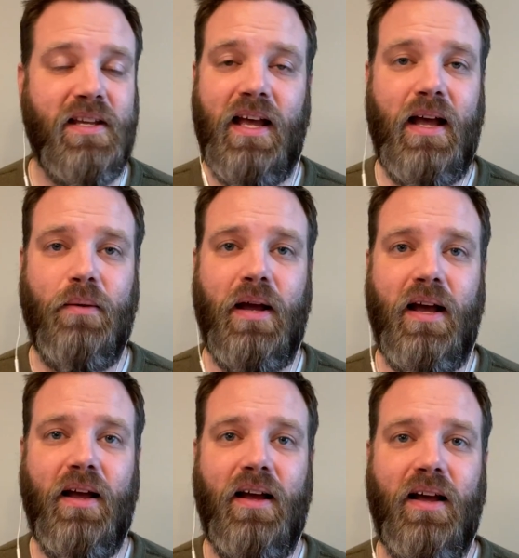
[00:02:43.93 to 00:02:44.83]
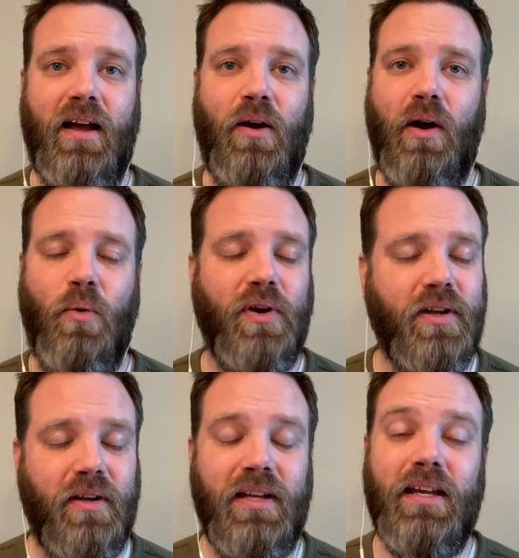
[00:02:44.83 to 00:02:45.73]
I want
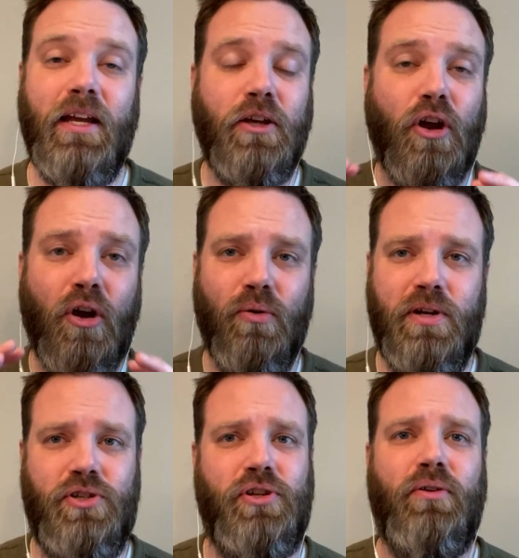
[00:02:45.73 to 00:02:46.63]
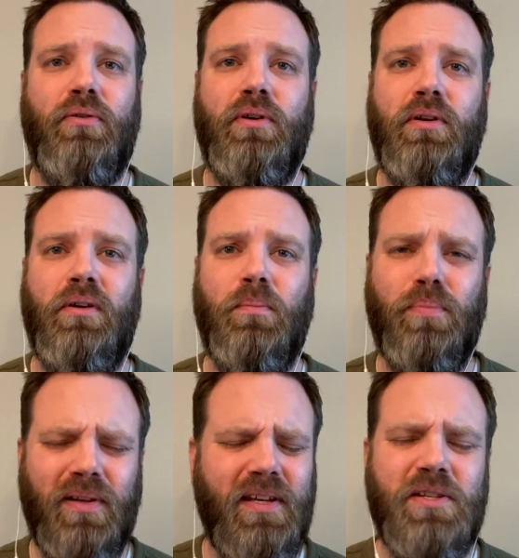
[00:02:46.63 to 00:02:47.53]
to encourage you.
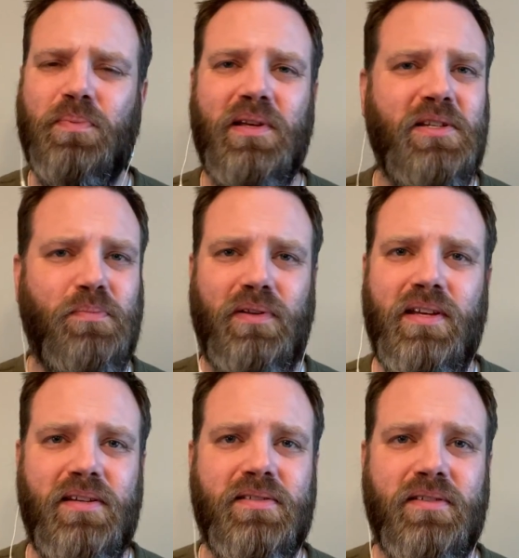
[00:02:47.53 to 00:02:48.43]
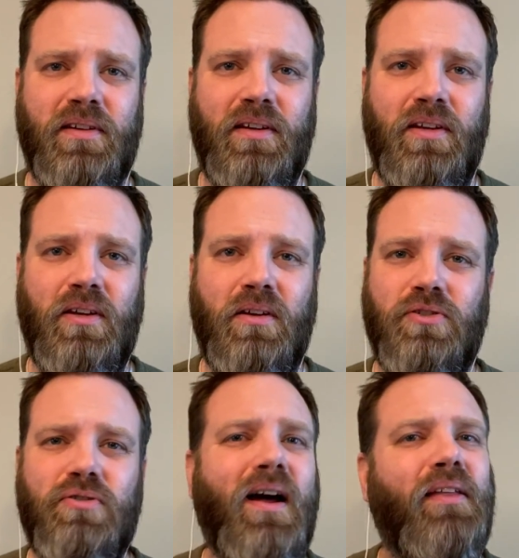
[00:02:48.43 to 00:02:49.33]
Please, please, please,
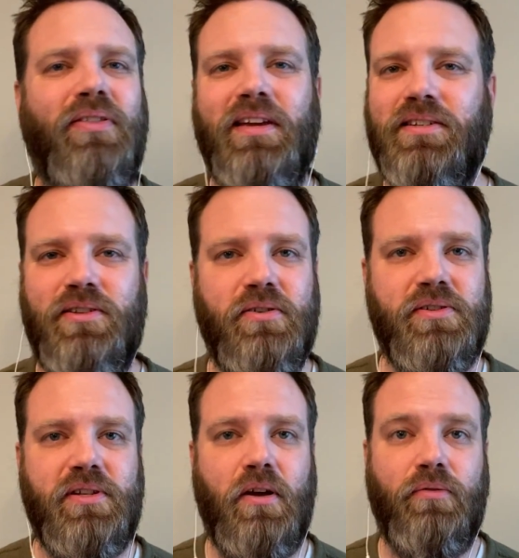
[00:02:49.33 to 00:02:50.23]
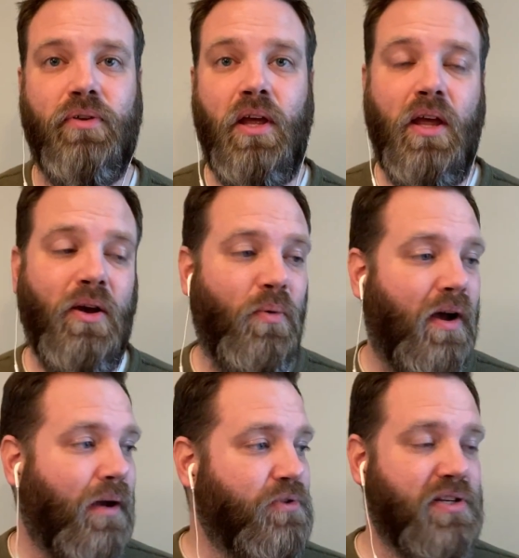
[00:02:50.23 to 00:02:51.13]
do not think to yourself,
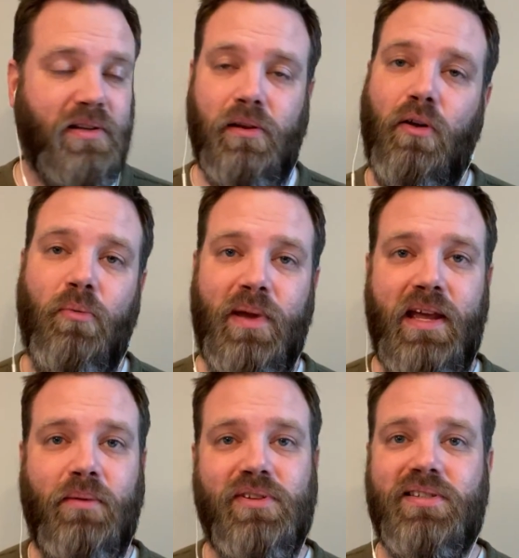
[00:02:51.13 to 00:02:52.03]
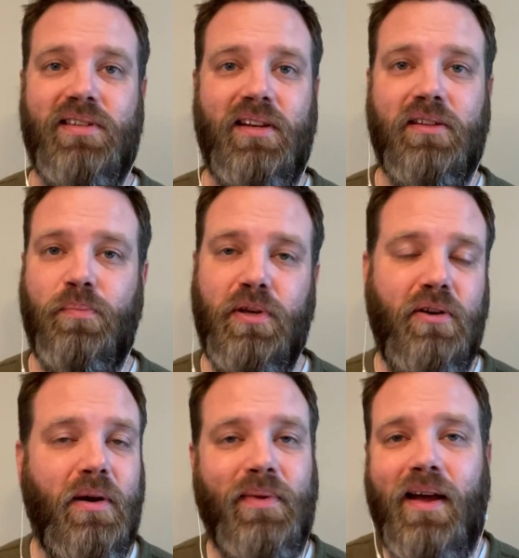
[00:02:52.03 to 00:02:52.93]
well, I'm just little old me. I'm just sitting in the
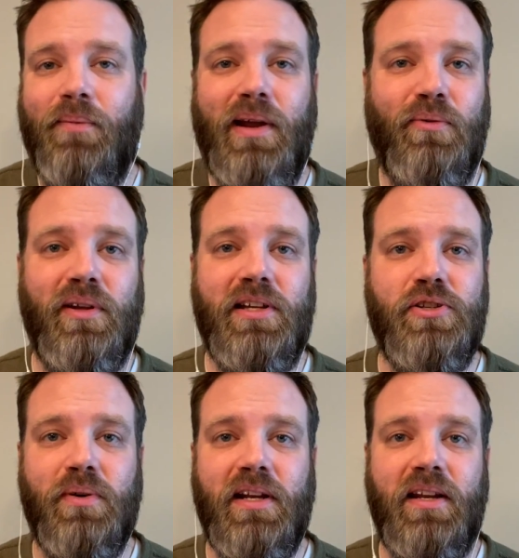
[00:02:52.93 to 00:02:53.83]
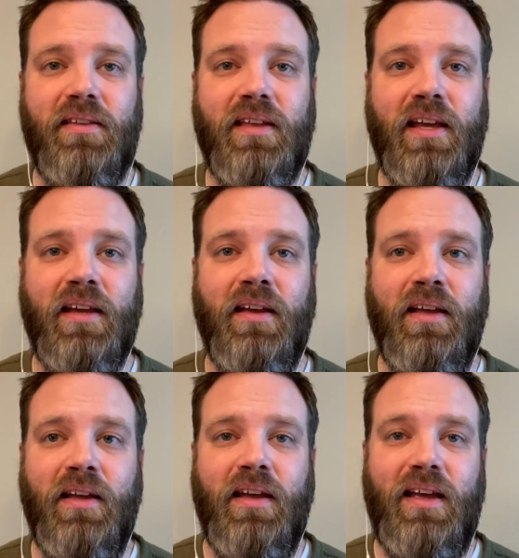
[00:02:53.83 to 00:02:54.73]
pew. I'm not really doing anything.
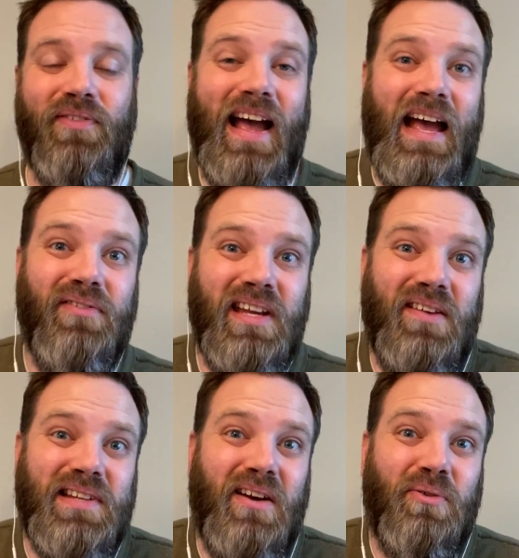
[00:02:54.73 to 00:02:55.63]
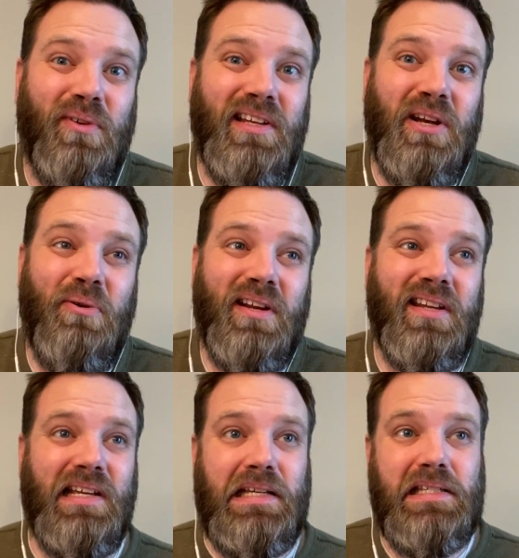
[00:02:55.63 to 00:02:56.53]
If I have a gift, I don't really know what it
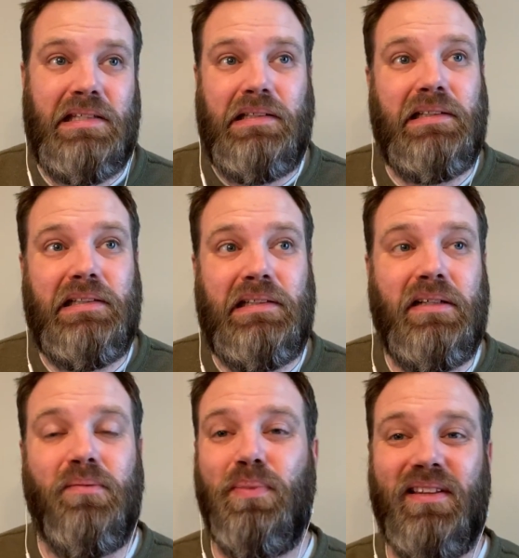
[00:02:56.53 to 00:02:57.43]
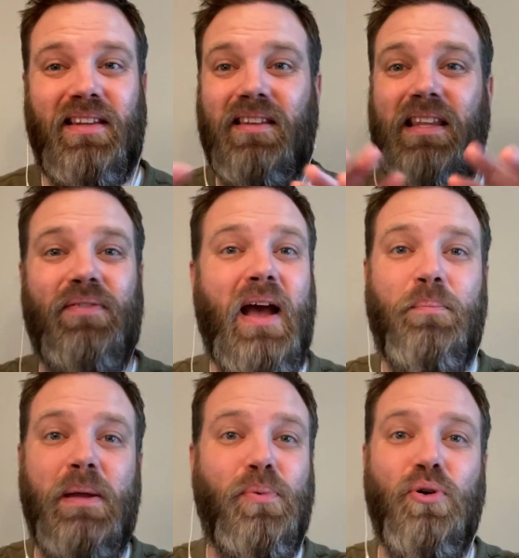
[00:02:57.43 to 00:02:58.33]
is. But they've got
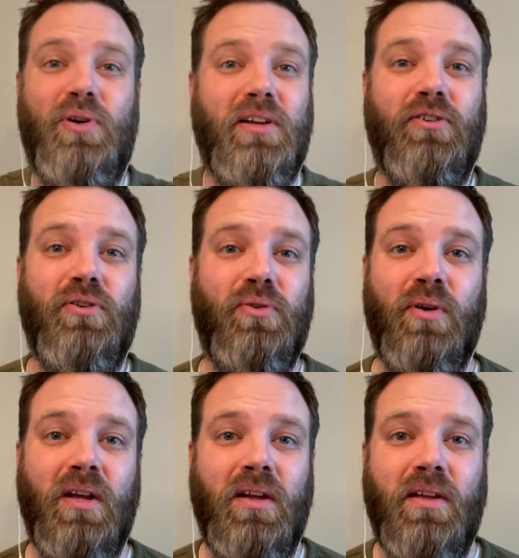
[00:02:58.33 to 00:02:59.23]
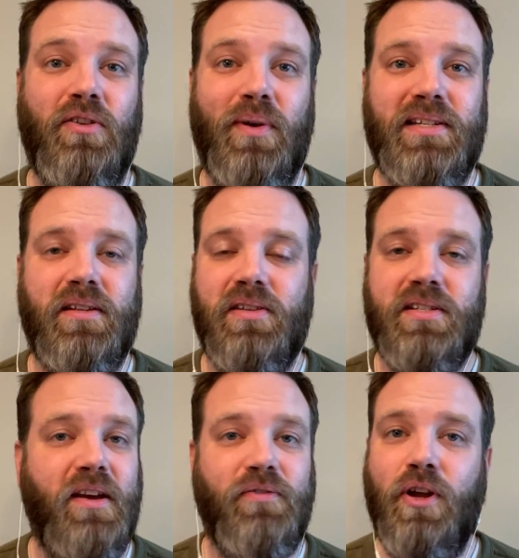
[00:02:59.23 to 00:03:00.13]
people who can do the rest of the
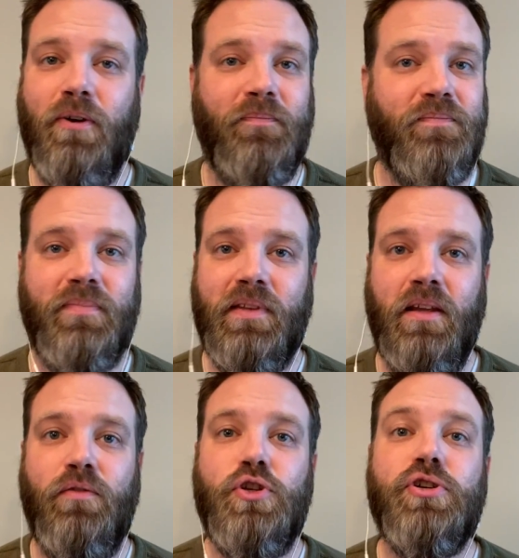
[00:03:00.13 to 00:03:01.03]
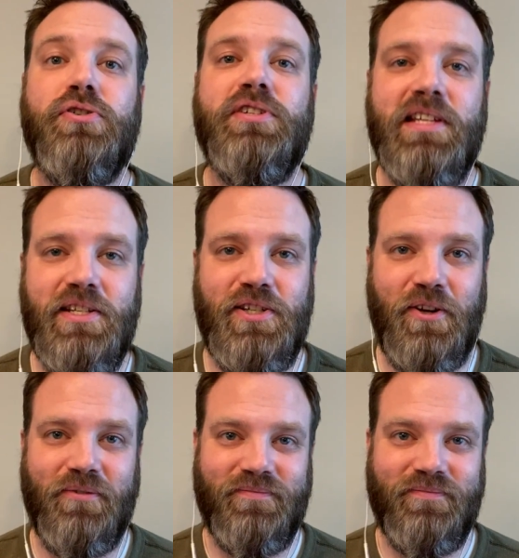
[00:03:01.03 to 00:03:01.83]
stuff. No, the church needs you.